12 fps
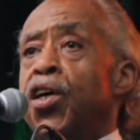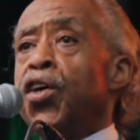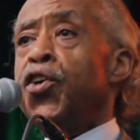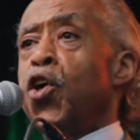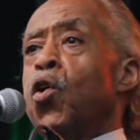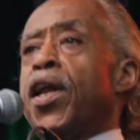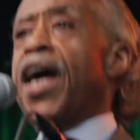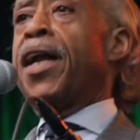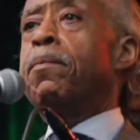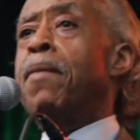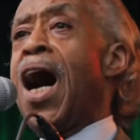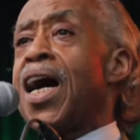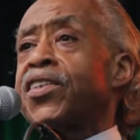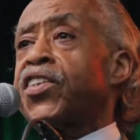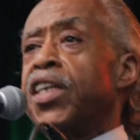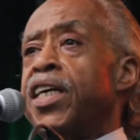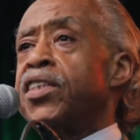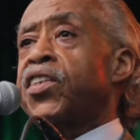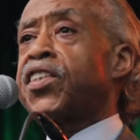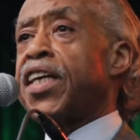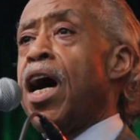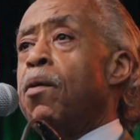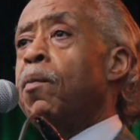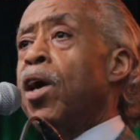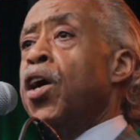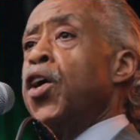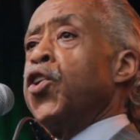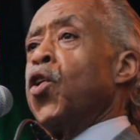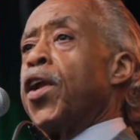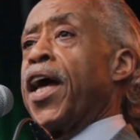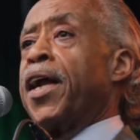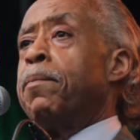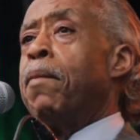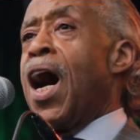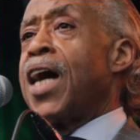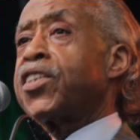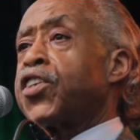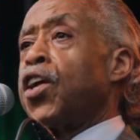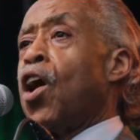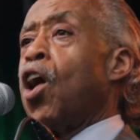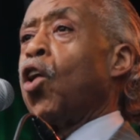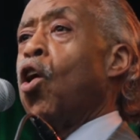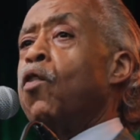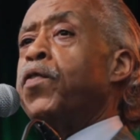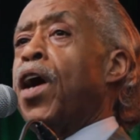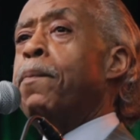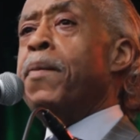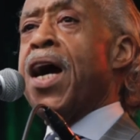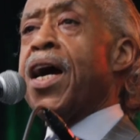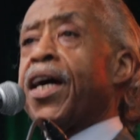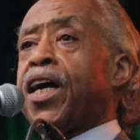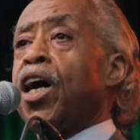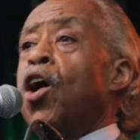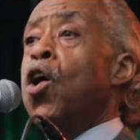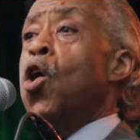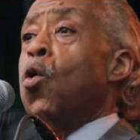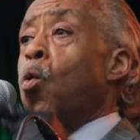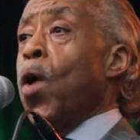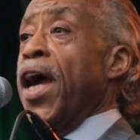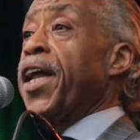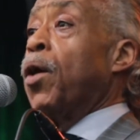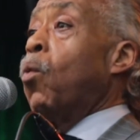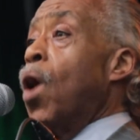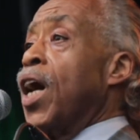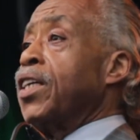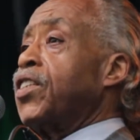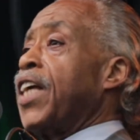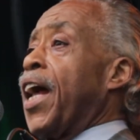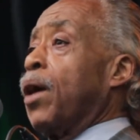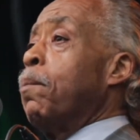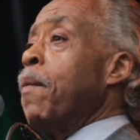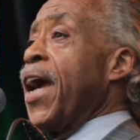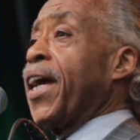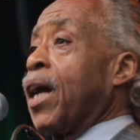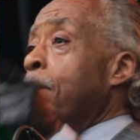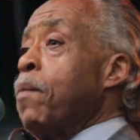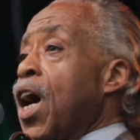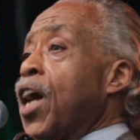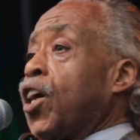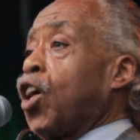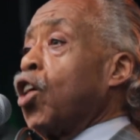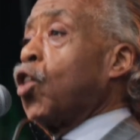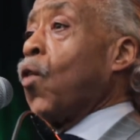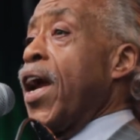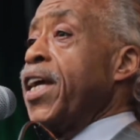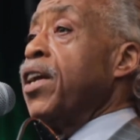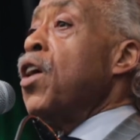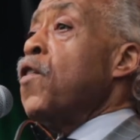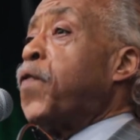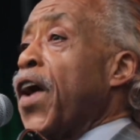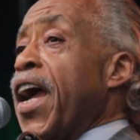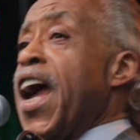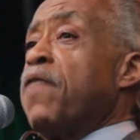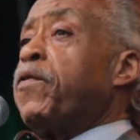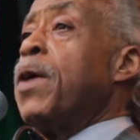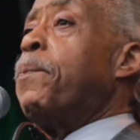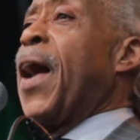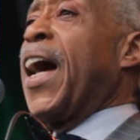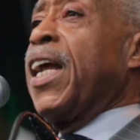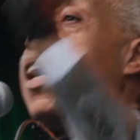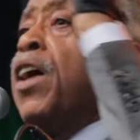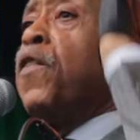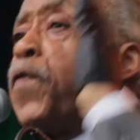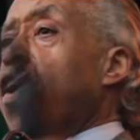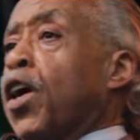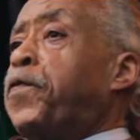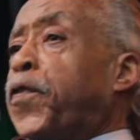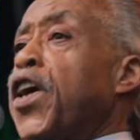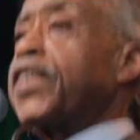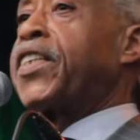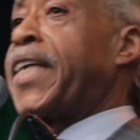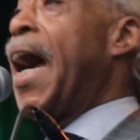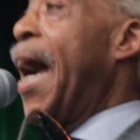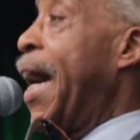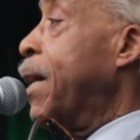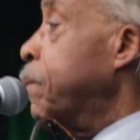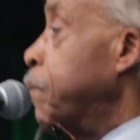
you that are marching in Selma, you that are marching all over America, we're the ones that'll make America great for everybody for the first time.